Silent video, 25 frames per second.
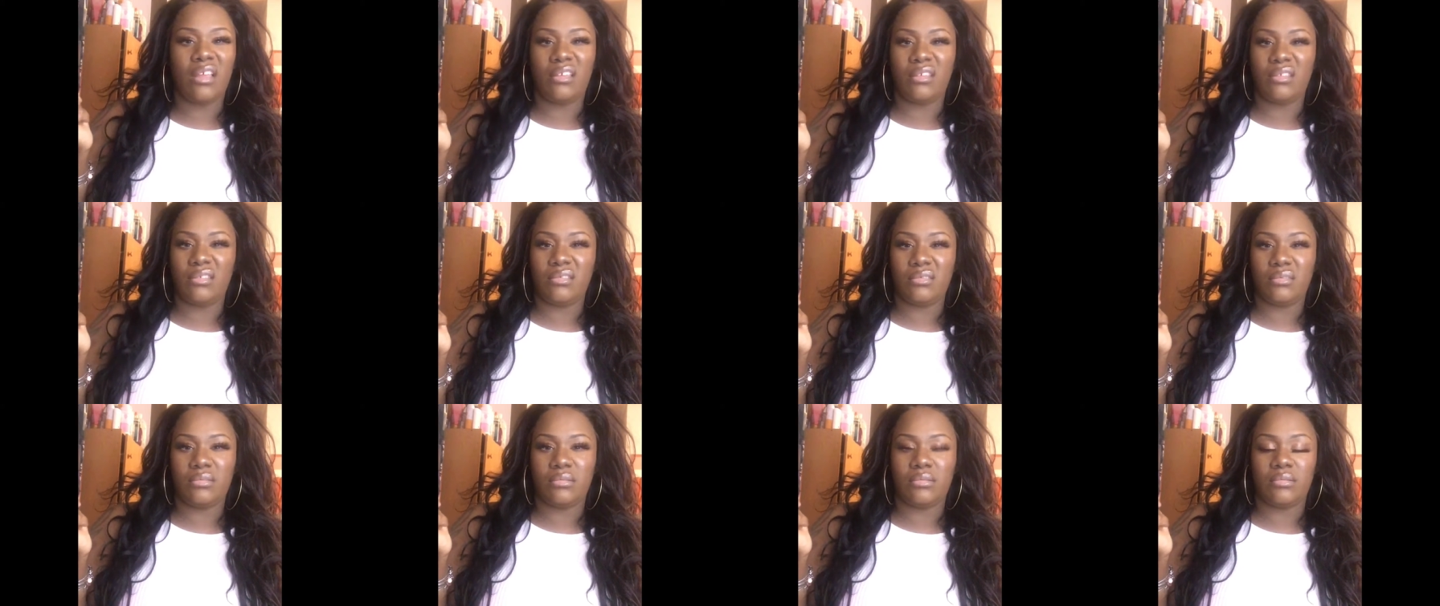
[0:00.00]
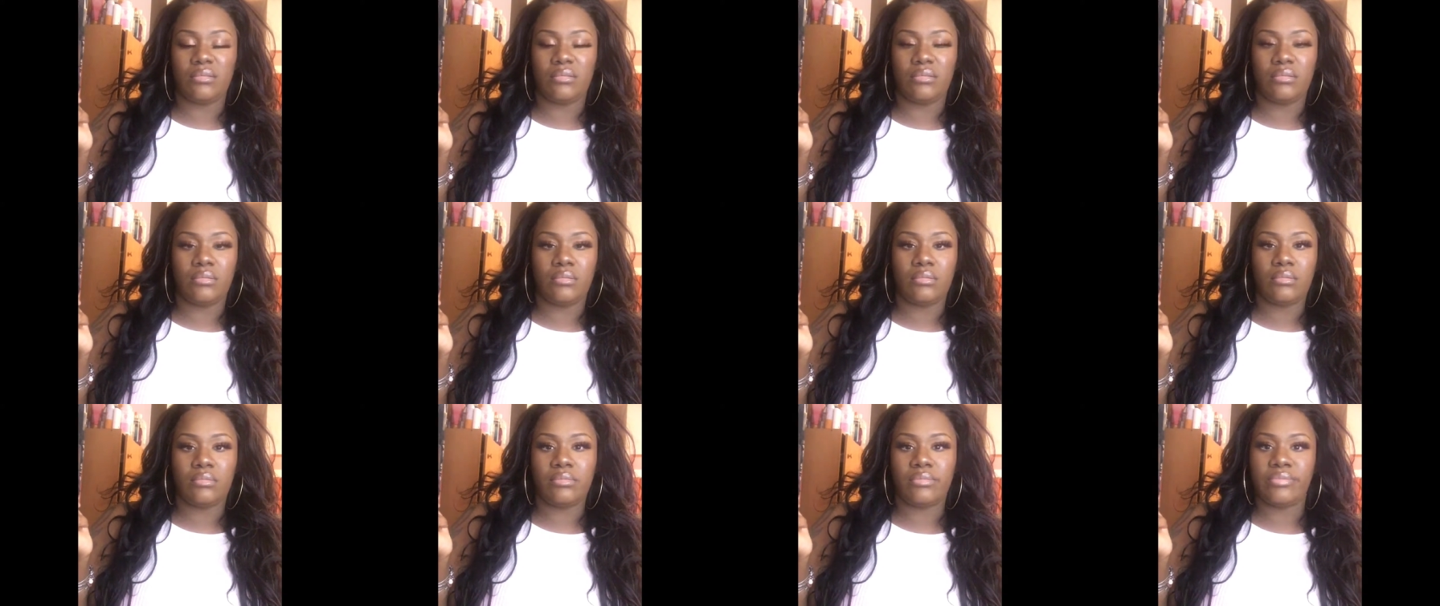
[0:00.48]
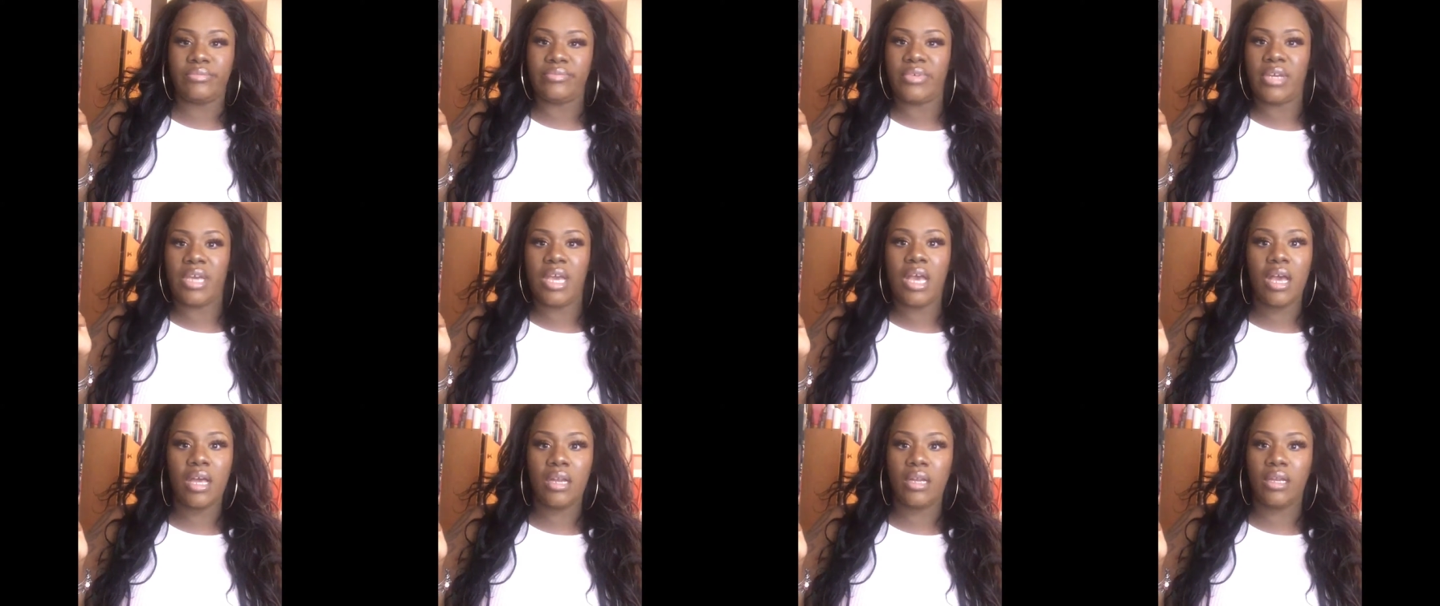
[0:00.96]
ooh,
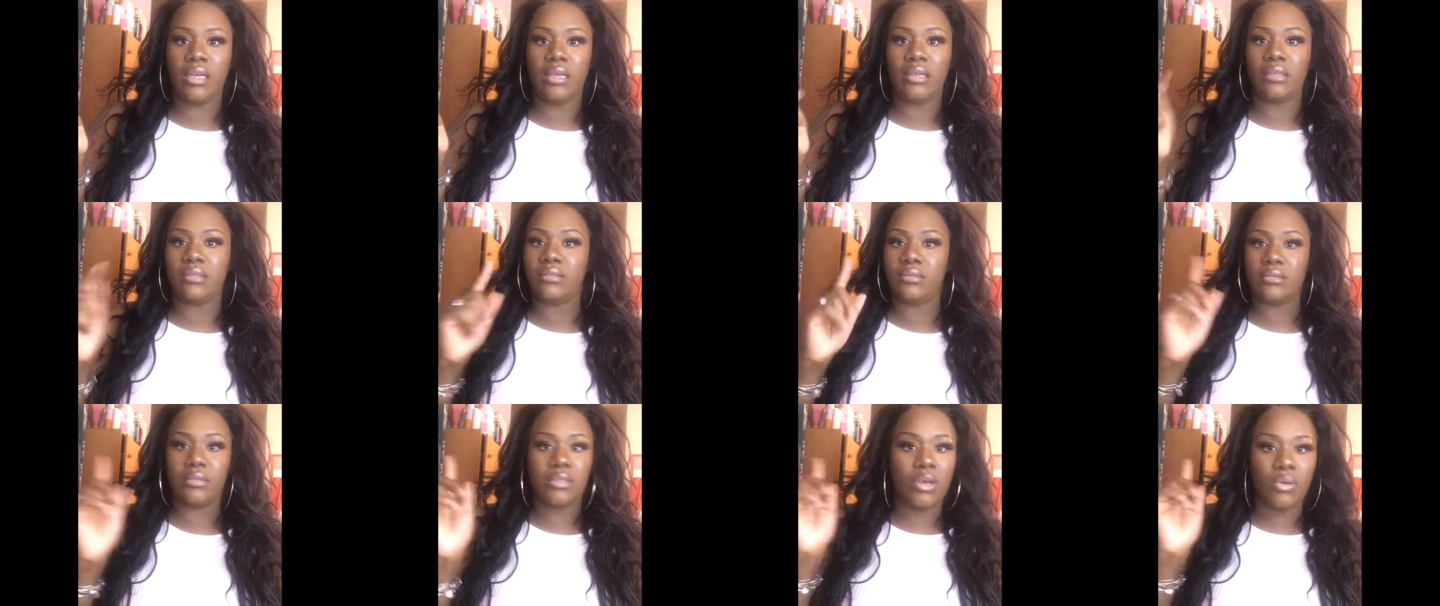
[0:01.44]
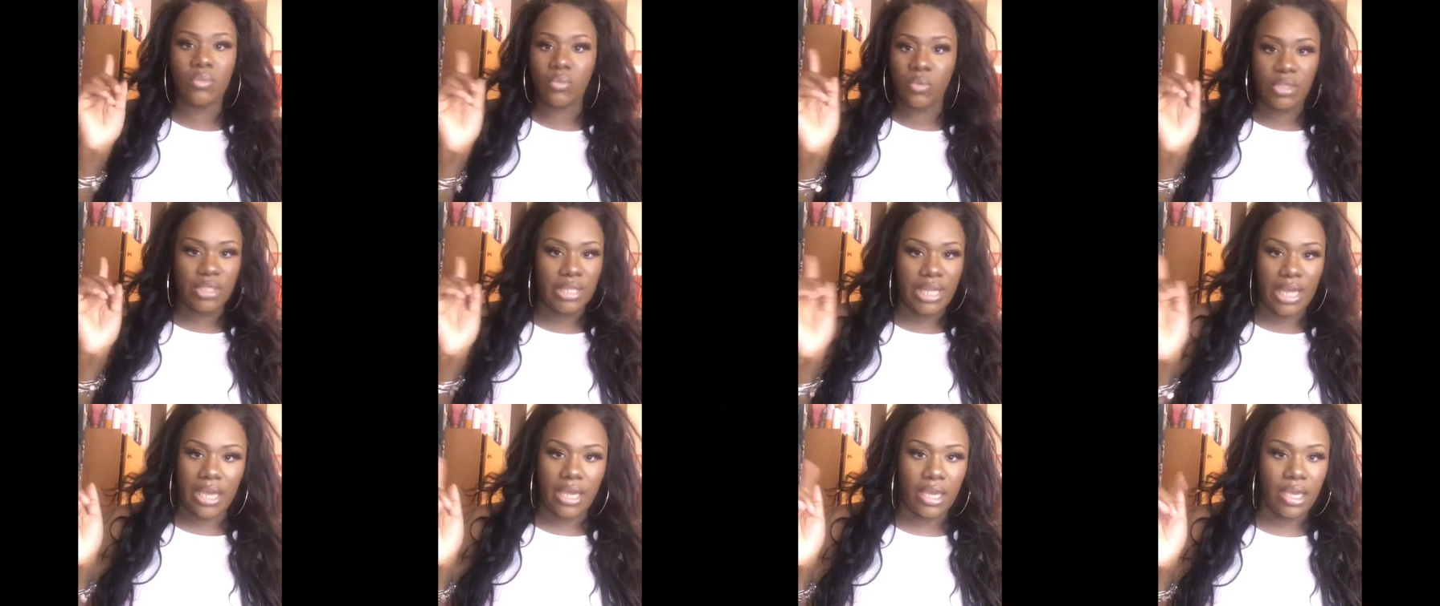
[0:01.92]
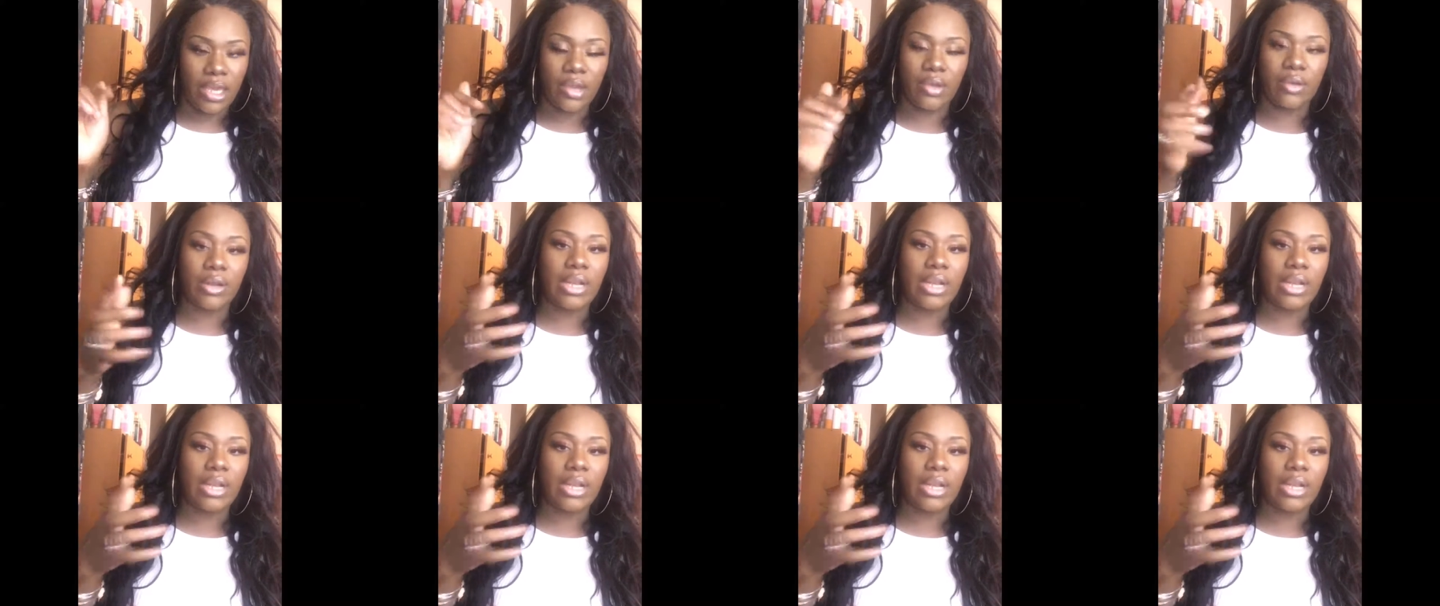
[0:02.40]
honey, don't want that hair.